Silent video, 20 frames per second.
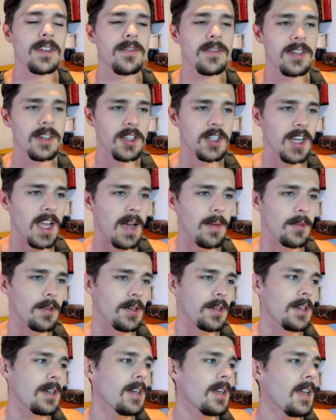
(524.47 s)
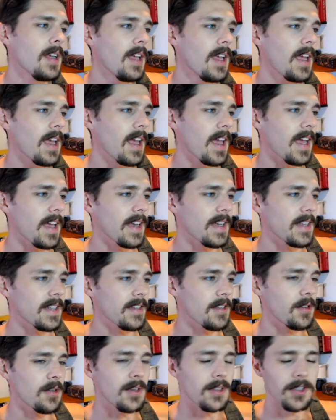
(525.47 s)
chapter,
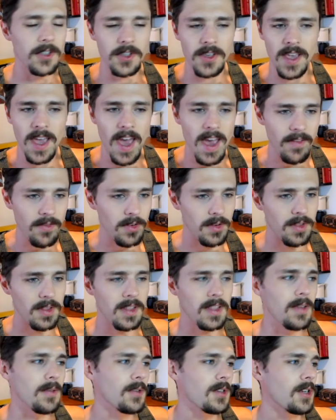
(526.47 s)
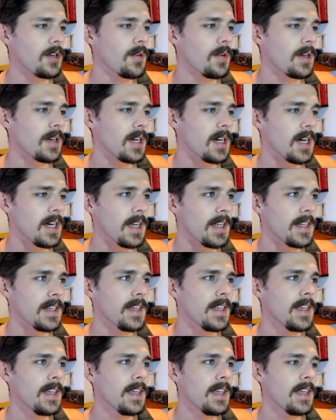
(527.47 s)
and you could see everything that was going on.
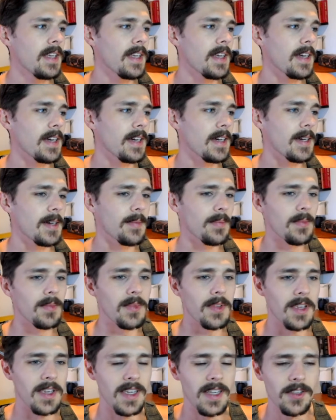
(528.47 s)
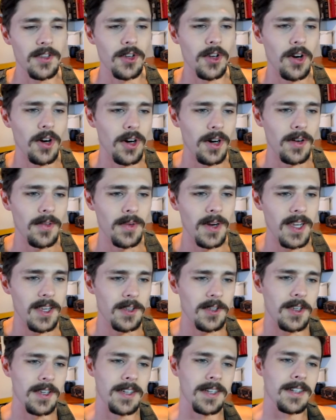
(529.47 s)
It gets your heart
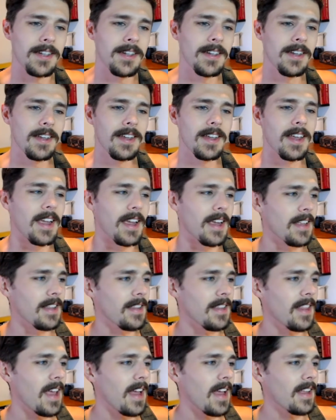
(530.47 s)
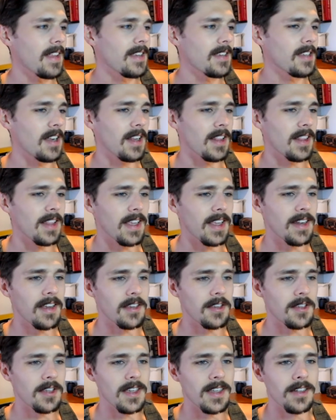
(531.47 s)
racing, and that is going to lead
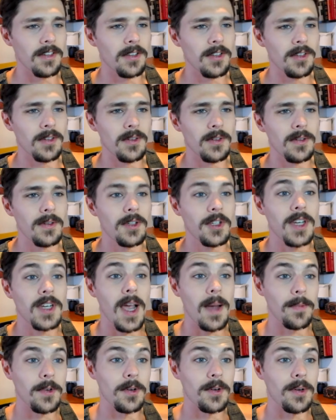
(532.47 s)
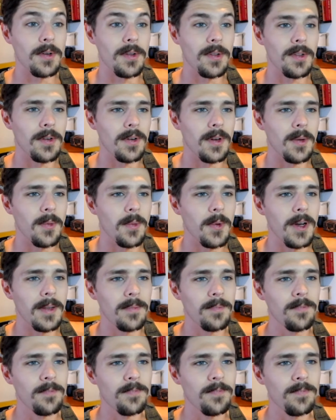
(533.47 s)
us into chapter
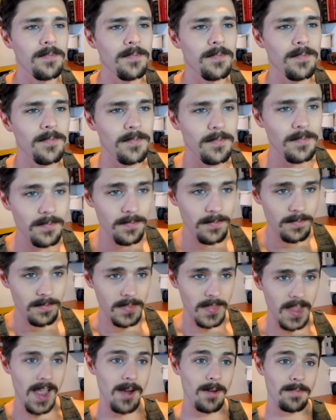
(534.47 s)
31. Now,